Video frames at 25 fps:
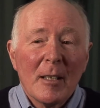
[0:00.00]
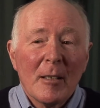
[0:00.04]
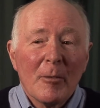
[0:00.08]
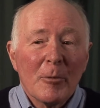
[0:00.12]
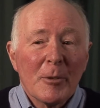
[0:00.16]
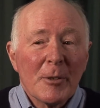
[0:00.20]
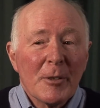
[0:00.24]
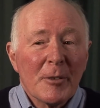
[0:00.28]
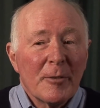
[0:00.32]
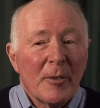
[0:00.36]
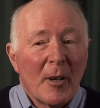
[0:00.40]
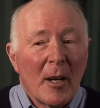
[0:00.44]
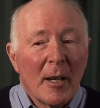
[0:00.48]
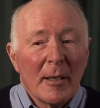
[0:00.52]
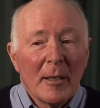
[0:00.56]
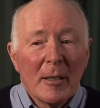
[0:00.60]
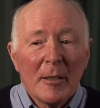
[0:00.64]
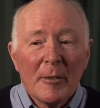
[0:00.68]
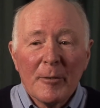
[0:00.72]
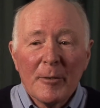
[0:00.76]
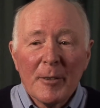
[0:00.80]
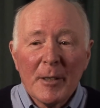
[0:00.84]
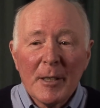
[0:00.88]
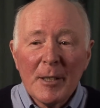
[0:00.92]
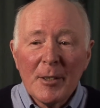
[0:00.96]
It was
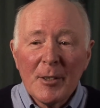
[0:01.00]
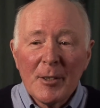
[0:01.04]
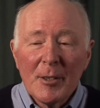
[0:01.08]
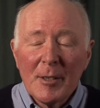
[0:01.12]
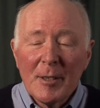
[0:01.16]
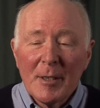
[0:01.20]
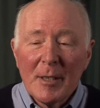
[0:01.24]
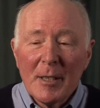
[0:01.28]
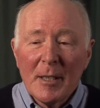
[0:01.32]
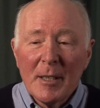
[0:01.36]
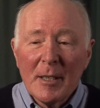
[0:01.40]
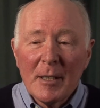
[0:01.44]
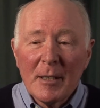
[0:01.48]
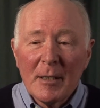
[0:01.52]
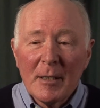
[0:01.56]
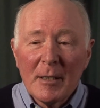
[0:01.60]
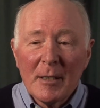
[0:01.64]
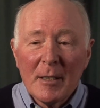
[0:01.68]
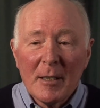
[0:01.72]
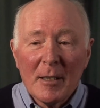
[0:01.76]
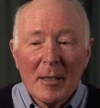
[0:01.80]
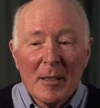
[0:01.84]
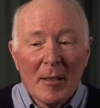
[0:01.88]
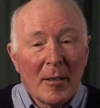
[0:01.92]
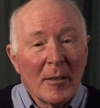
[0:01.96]
finally finished
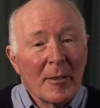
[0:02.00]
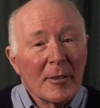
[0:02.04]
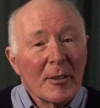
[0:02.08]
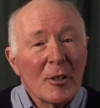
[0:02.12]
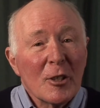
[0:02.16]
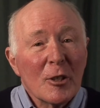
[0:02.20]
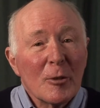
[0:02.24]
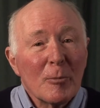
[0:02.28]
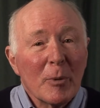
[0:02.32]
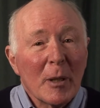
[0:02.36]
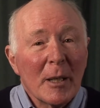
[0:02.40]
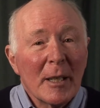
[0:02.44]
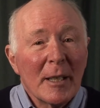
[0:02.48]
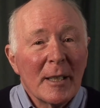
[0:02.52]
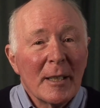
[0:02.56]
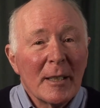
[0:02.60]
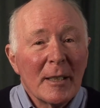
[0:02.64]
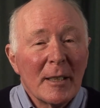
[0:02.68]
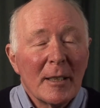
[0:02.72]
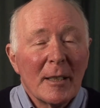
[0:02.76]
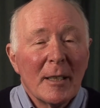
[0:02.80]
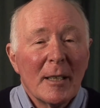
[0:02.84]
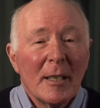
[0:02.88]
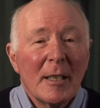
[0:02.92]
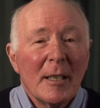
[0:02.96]
and on
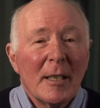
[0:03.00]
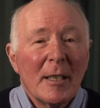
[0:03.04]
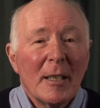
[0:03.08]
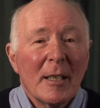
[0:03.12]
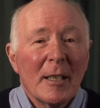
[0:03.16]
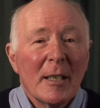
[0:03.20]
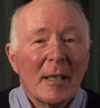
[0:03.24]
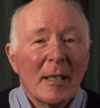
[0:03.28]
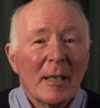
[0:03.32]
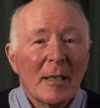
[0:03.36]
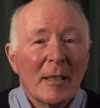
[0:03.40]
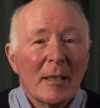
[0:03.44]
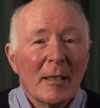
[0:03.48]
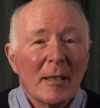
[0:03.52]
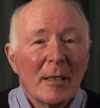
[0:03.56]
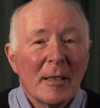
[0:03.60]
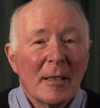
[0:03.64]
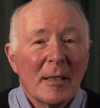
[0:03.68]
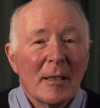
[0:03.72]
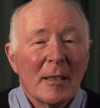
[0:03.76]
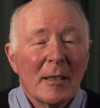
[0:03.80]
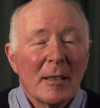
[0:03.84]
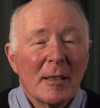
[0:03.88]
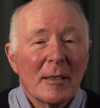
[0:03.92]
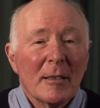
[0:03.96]
display, and
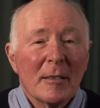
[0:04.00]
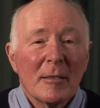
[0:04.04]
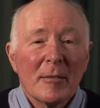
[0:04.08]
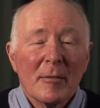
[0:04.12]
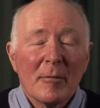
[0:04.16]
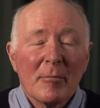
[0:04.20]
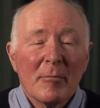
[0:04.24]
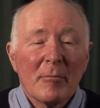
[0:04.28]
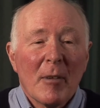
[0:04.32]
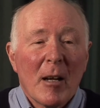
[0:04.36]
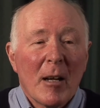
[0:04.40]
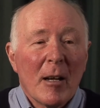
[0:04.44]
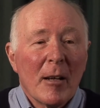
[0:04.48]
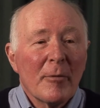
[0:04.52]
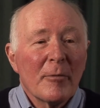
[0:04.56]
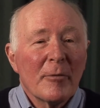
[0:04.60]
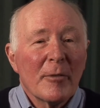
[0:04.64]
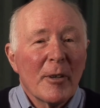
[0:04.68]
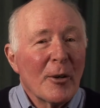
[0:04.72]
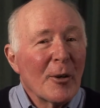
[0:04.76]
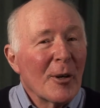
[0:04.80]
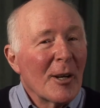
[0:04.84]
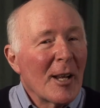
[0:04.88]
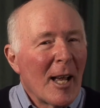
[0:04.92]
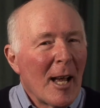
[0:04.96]
I'm
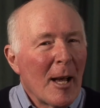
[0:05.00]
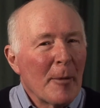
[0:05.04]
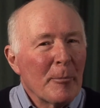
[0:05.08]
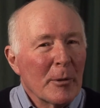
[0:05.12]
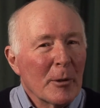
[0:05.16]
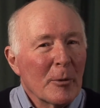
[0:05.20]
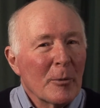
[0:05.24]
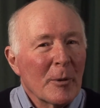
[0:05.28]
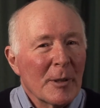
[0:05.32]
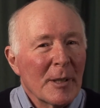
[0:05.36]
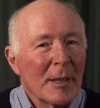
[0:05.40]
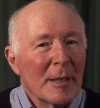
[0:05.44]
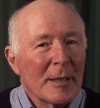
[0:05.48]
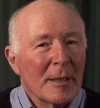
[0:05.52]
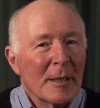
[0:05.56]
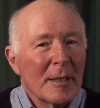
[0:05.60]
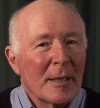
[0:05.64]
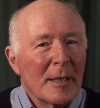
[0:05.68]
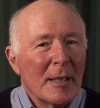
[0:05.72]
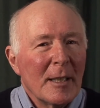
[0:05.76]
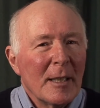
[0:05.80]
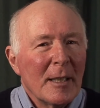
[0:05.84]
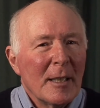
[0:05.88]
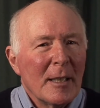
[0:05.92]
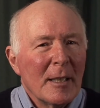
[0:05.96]
very happy with it.
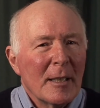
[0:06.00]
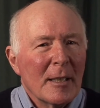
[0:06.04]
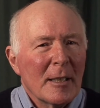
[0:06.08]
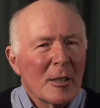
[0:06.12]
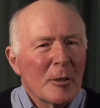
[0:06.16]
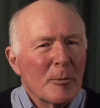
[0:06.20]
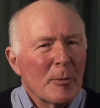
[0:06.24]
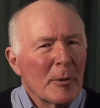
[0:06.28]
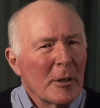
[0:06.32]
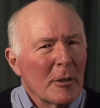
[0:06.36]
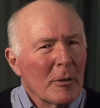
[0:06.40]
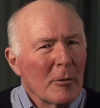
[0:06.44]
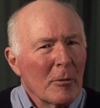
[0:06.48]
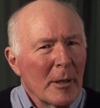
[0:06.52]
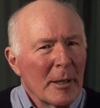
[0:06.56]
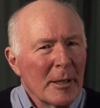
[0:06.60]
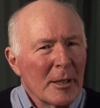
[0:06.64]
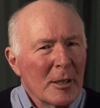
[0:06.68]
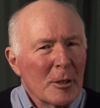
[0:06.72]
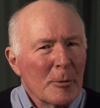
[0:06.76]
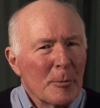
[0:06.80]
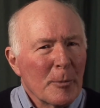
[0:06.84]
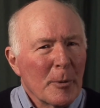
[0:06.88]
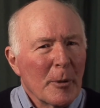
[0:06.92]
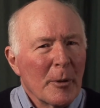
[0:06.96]
It's been a
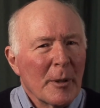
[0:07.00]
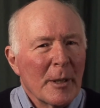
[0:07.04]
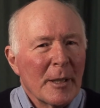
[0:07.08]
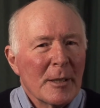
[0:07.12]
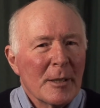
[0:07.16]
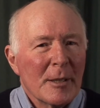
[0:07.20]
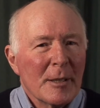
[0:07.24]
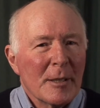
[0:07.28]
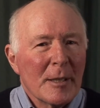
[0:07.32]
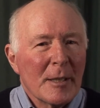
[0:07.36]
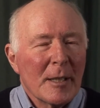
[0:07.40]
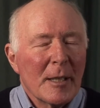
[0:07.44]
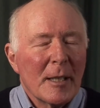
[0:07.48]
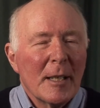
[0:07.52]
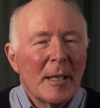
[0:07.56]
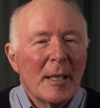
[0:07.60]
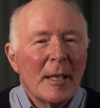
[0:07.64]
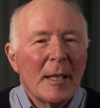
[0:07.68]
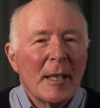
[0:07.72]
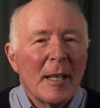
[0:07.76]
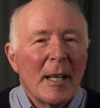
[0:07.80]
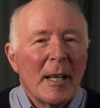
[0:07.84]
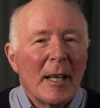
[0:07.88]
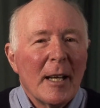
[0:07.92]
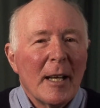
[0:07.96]
great experience,
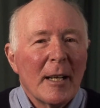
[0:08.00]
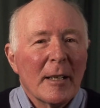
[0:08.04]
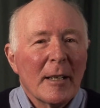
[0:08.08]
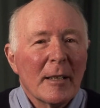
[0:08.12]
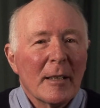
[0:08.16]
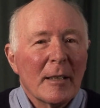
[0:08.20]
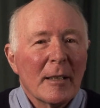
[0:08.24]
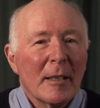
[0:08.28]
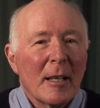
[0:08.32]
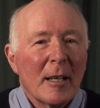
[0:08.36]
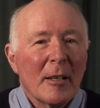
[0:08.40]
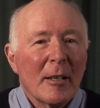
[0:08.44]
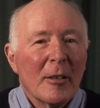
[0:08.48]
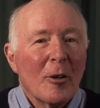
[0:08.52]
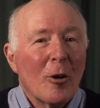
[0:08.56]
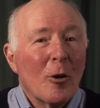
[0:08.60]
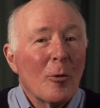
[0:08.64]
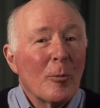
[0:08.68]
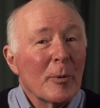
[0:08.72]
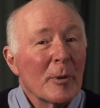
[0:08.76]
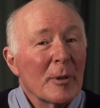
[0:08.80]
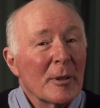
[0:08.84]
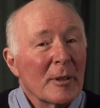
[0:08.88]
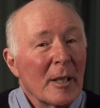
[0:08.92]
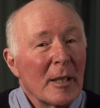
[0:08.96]
and I
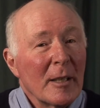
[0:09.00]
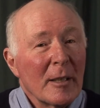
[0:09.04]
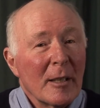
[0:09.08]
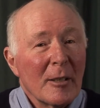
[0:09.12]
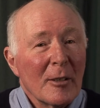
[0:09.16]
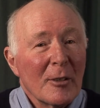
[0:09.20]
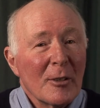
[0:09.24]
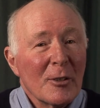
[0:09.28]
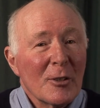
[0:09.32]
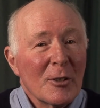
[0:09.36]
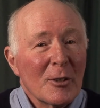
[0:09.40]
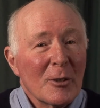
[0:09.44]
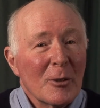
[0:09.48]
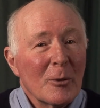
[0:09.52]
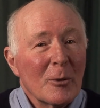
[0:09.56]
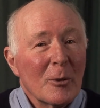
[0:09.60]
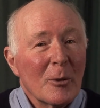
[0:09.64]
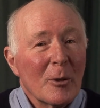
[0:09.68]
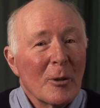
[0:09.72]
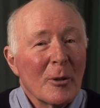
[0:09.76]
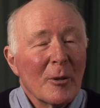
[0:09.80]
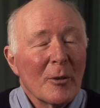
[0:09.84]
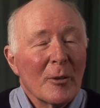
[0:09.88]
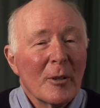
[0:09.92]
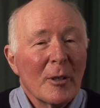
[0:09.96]
hope in taking this
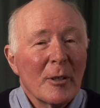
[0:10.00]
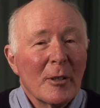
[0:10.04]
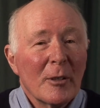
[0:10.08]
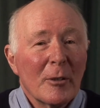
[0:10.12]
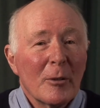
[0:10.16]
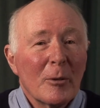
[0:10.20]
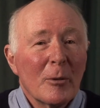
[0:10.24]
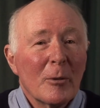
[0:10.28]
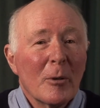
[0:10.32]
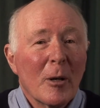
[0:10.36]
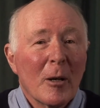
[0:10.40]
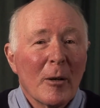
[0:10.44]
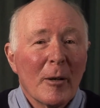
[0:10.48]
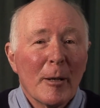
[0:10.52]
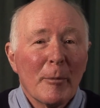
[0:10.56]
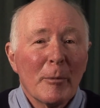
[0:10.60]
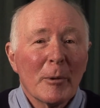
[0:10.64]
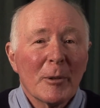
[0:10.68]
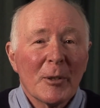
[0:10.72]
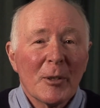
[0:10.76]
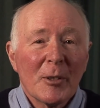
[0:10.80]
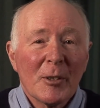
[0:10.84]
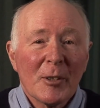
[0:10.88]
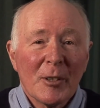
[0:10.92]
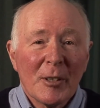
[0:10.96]
tour that you are
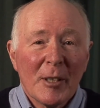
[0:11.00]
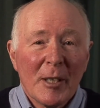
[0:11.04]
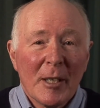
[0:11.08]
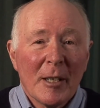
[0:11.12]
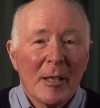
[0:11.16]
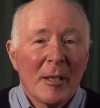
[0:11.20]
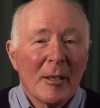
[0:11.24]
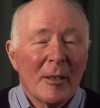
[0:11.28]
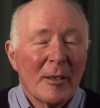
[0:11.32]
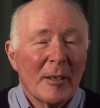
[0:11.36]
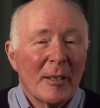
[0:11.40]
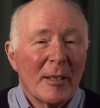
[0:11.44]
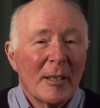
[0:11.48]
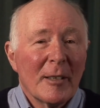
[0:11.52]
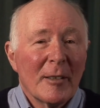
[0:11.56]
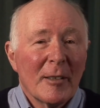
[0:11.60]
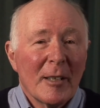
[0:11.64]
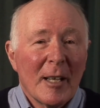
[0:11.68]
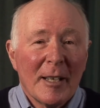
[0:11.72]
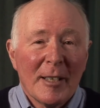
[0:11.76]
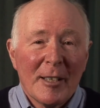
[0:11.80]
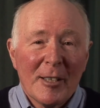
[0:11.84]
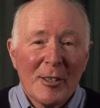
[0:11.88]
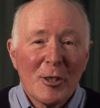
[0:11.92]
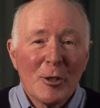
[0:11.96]
able to share in
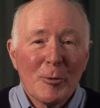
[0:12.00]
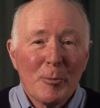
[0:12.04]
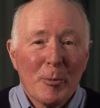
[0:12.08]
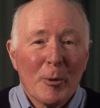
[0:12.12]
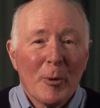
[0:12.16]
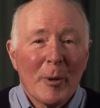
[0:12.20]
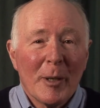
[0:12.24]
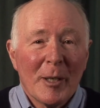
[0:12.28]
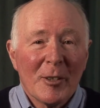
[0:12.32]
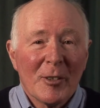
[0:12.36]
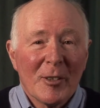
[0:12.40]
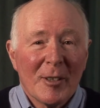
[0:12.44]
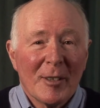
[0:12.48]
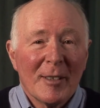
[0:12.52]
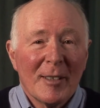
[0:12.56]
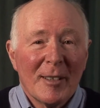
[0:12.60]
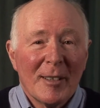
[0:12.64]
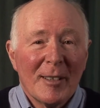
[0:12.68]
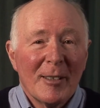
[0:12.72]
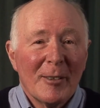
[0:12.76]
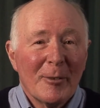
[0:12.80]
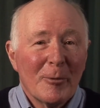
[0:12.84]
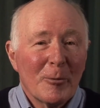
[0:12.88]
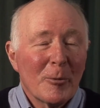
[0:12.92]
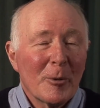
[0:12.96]
that inspiration
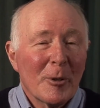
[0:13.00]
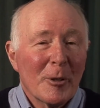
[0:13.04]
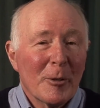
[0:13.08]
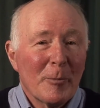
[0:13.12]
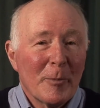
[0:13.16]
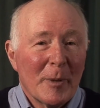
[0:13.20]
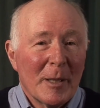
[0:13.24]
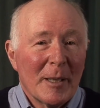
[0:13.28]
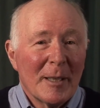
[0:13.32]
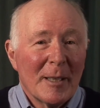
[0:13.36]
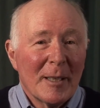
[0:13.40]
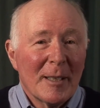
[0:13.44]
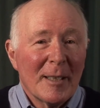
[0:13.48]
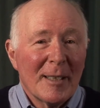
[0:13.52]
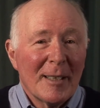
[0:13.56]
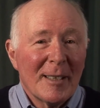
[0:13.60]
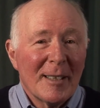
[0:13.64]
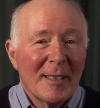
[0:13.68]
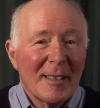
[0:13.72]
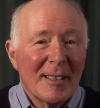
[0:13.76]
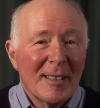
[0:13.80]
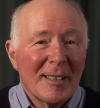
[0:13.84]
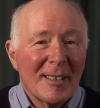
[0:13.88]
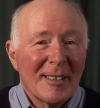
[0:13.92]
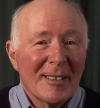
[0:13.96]
with me.
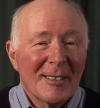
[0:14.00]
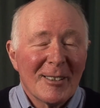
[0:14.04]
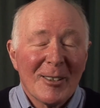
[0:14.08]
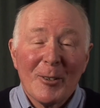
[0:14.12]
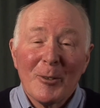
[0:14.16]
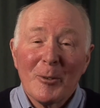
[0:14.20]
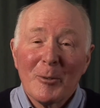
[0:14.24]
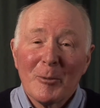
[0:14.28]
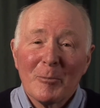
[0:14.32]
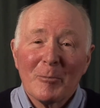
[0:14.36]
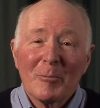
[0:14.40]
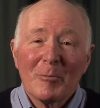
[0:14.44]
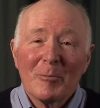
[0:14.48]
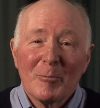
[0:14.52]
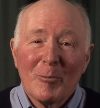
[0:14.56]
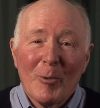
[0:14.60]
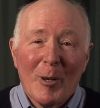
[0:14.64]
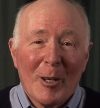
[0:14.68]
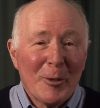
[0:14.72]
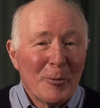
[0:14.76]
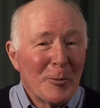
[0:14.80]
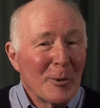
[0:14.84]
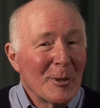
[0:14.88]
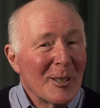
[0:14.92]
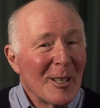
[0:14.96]
So
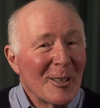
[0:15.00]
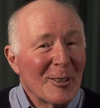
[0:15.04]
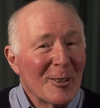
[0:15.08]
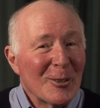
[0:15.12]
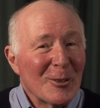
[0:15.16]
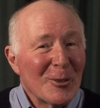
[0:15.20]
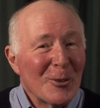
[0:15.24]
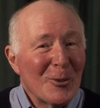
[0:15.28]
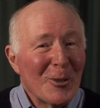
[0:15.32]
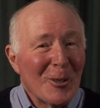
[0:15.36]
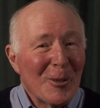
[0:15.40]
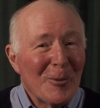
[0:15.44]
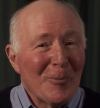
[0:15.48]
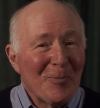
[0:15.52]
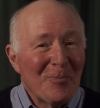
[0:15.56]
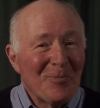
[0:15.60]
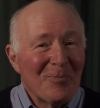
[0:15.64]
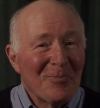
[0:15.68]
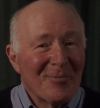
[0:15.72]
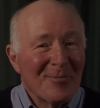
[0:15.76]
why don't we take the tour?